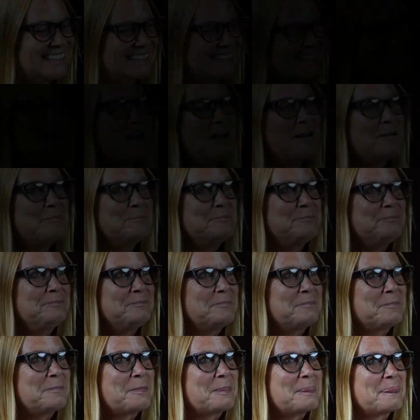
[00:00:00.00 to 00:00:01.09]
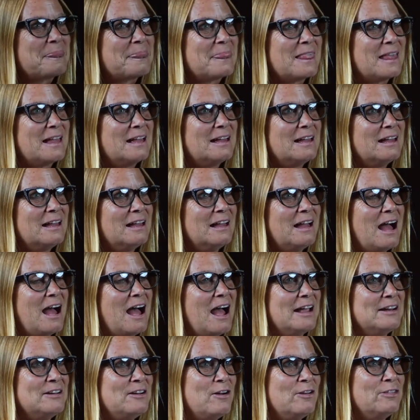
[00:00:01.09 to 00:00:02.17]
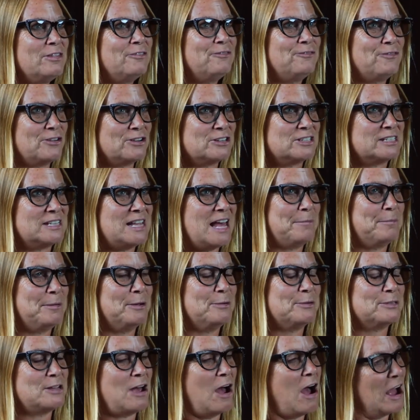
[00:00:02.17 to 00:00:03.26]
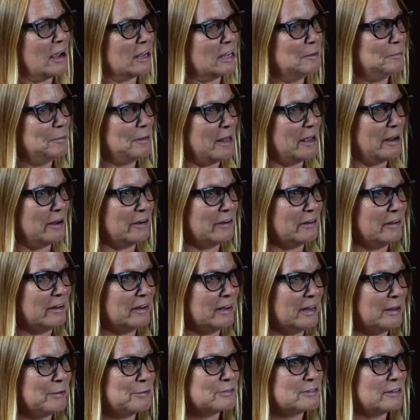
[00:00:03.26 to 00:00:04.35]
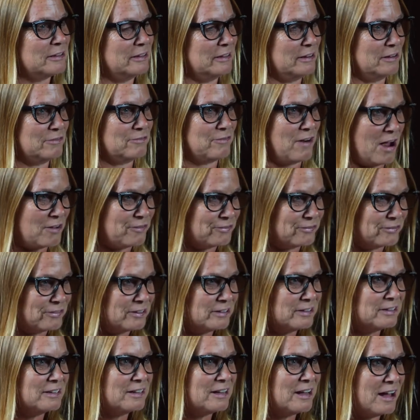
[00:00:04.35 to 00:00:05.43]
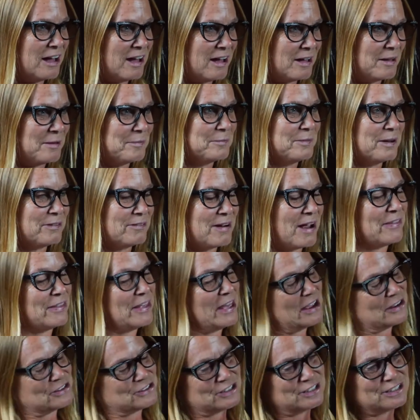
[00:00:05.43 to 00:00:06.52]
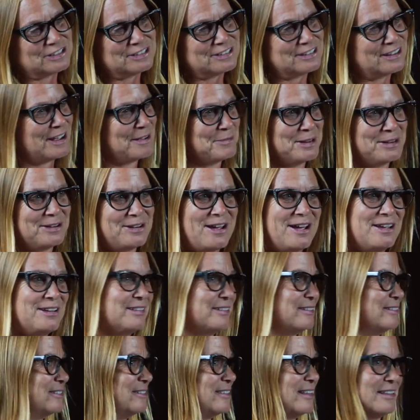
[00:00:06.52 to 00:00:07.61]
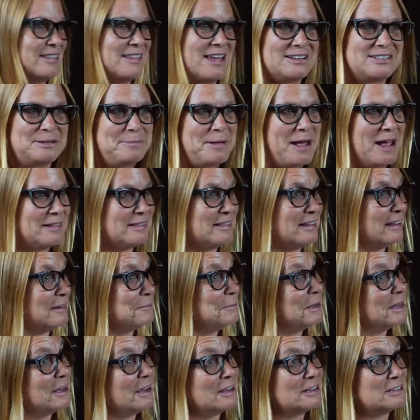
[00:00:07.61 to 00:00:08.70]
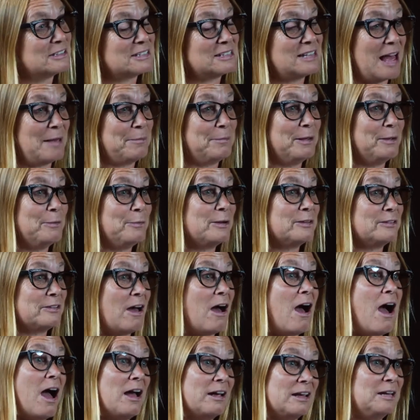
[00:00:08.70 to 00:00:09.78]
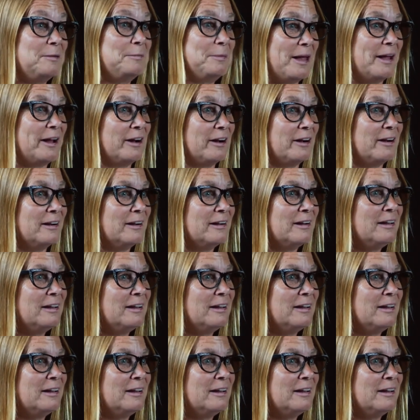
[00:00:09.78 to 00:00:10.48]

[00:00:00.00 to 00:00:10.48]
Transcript: I know the first Slappy was a hockey player, and he was a little rough around the edges. I mean, not that that's a bad thing, because Slappy was a hockey player.